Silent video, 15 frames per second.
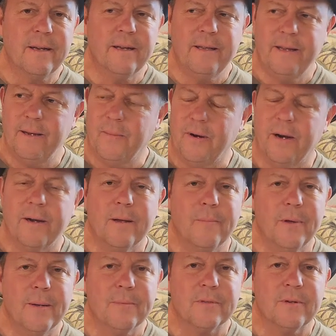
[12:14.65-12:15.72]
And the American
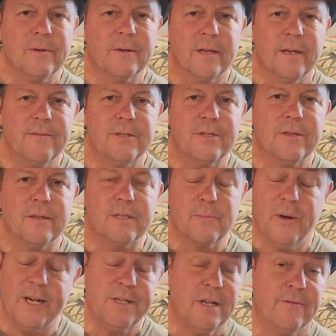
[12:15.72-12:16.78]
people don't give a shit,
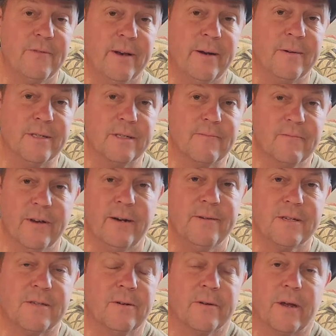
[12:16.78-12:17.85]
especially veterans.
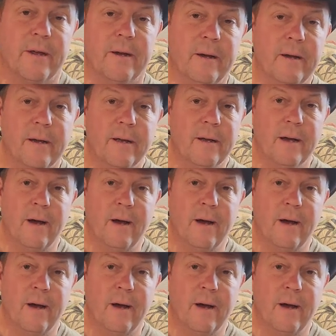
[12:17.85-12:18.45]
Veterans don't care.